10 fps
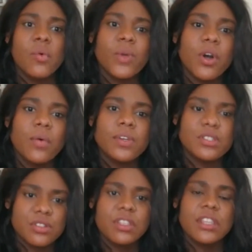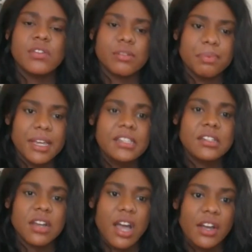we always knew that there was a place
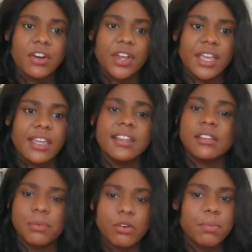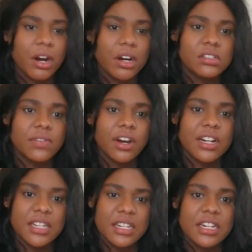to congregate and explore parts of
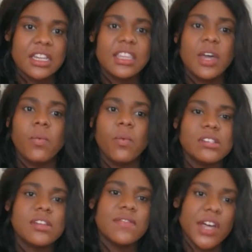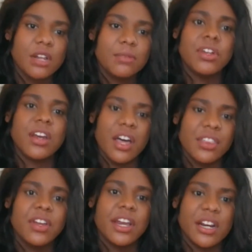our identity that wasn't available at
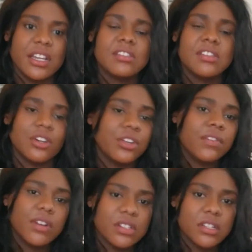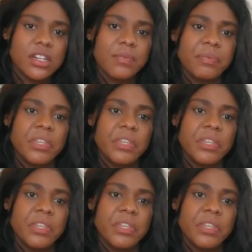other areas in our university.